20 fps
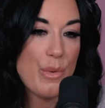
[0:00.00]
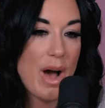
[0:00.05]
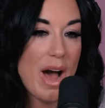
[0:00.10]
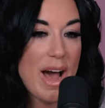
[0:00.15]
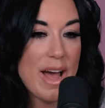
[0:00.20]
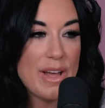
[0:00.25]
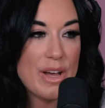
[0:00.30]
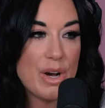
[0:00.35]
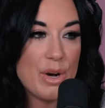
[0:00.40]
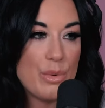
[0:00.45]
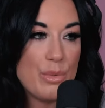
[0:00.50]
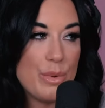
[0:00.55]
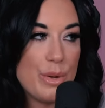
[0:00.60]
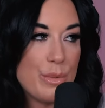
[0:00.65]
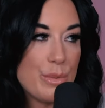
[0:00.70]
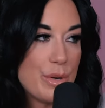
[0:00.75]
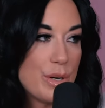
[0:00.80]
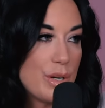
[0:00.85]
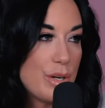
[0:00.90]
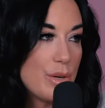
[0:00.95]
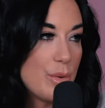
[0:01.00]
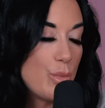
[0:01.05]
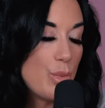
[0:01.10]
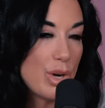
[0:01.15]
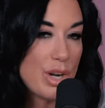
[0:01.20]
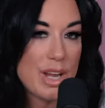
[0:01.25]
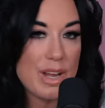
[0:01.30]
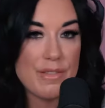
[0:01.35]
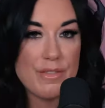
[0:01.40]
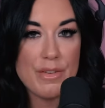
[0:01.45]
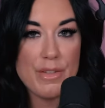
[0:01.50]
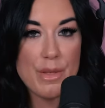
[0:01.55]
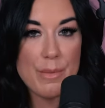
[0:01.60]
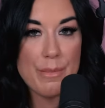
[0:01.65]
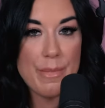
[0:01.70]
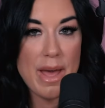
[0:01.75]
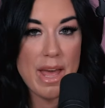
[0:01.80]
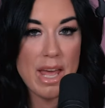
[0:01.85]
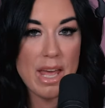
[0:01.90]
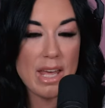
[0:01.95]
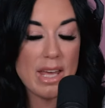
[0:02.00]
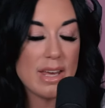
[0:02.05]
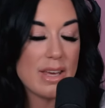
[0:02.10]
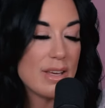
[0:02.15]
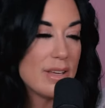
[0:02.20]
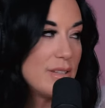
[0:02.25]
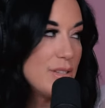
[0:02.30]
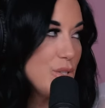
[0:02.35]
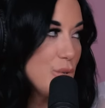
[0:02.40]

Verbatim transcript: Ohio, we were working for the bank,